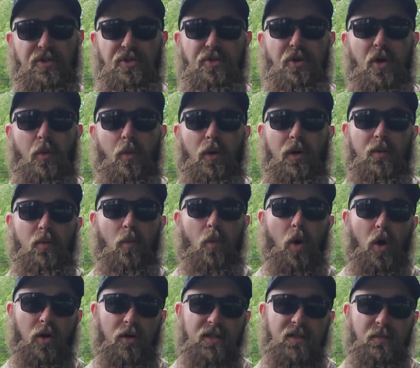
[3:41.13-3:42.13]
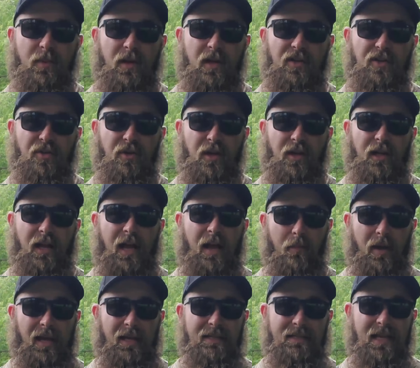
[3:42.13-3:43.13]
You know what walk speed you need to
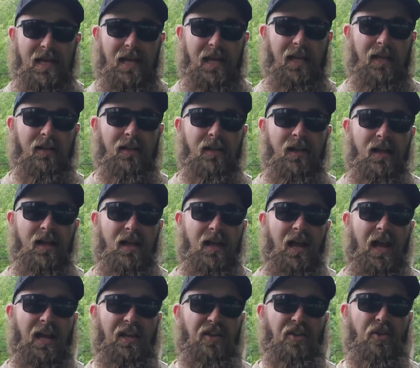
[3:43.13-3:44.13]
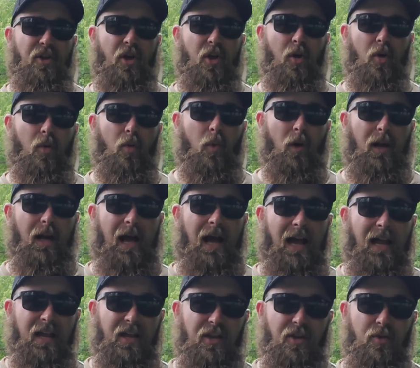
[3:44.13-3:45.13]
maintain, and you know what
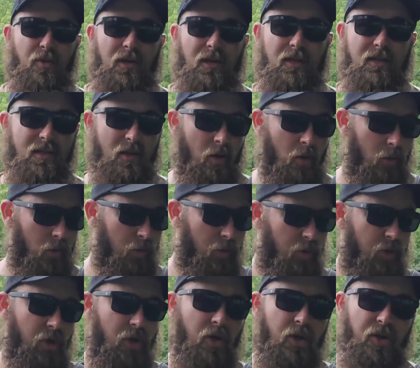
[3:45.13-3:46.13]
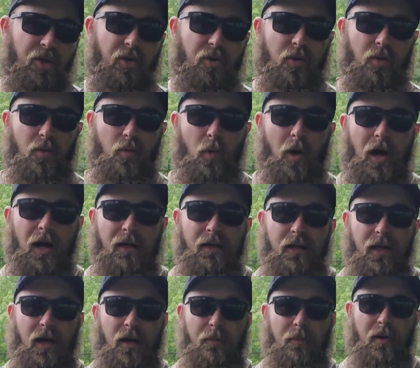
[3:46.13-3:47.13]
height you need to hold your wand
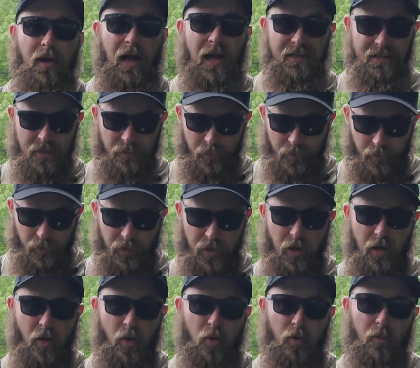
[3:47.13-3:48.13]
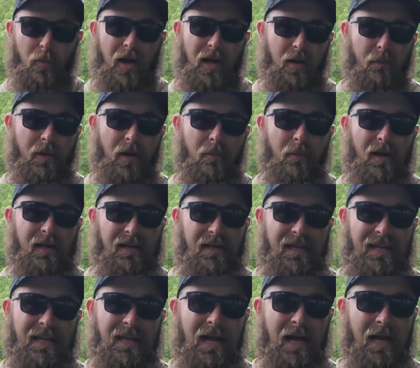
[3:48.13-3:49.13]
up. I typically hold mine about my
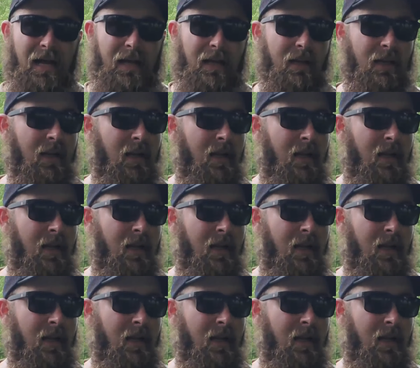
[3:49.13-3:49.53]
knee height.